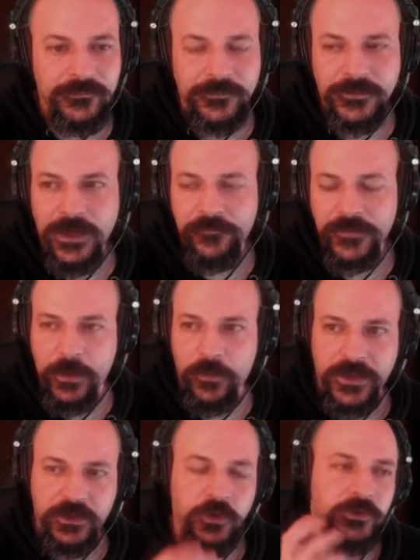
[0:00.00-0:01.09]
I forget what
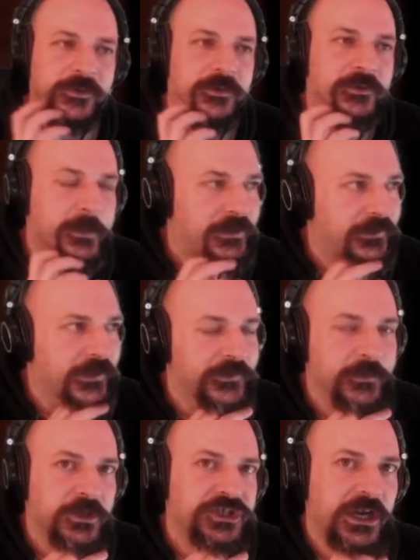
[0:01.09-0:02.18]
they're called in Dominion's Eye. Is
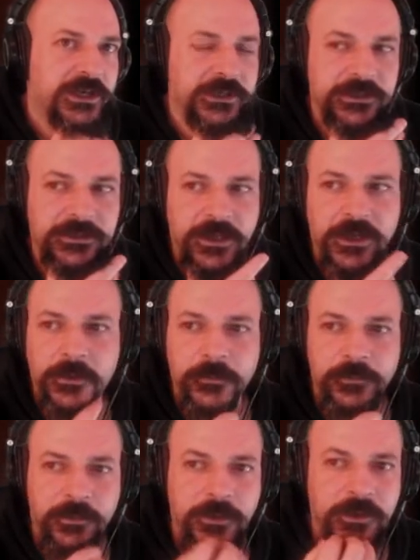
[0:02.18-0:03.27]
it
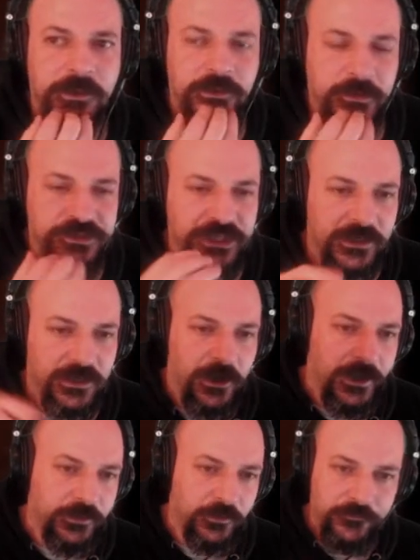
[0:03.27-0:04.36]
Machaca? The Machaca
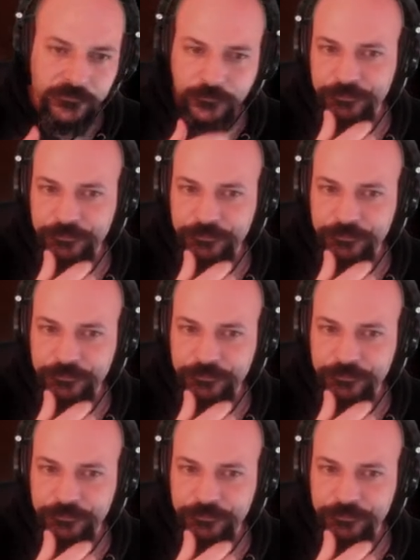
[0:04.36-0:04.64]
line of